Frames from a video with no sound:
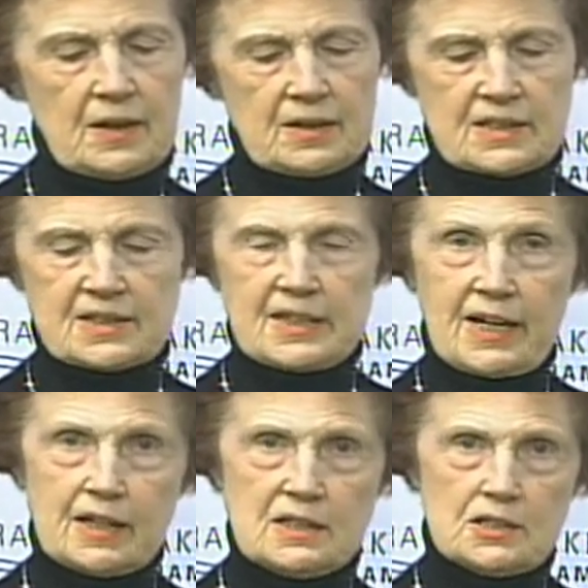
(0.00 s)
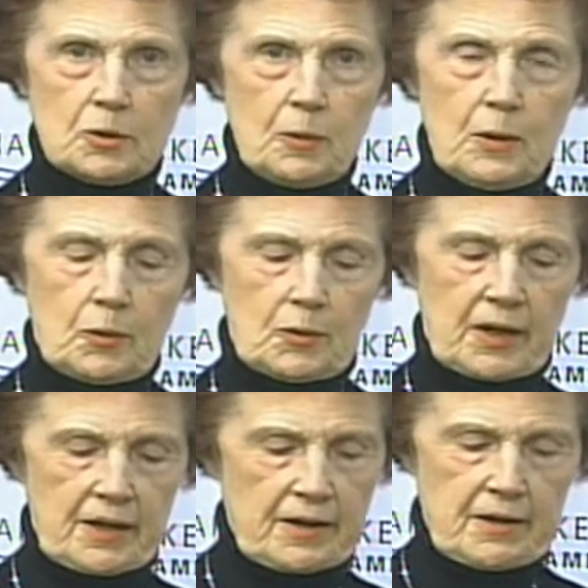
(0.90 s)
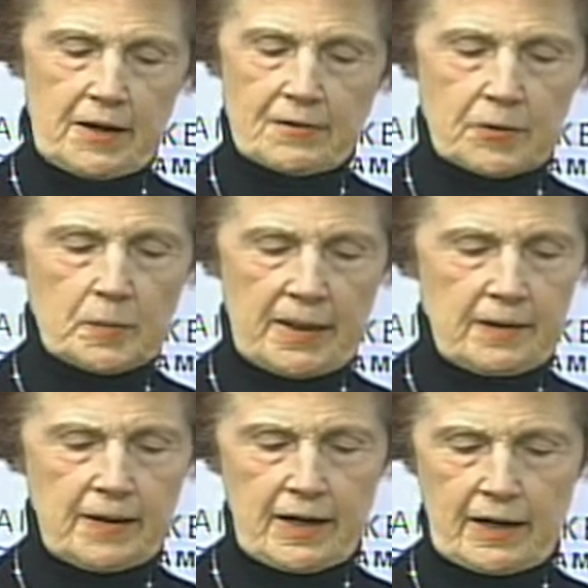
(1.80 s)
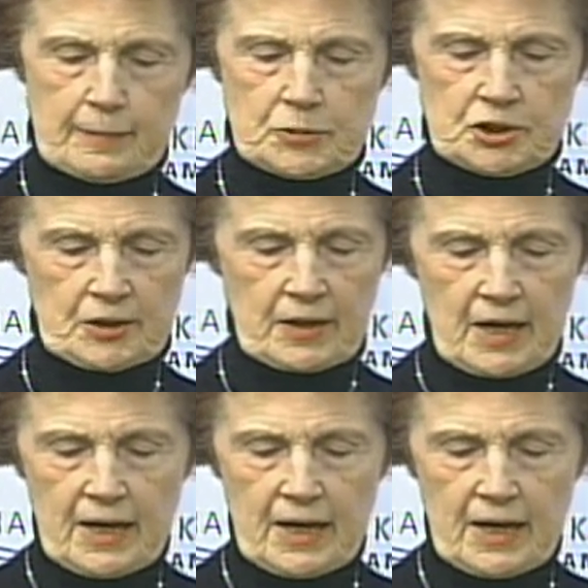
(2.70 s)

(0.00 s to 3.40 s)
Status quo can never be the option,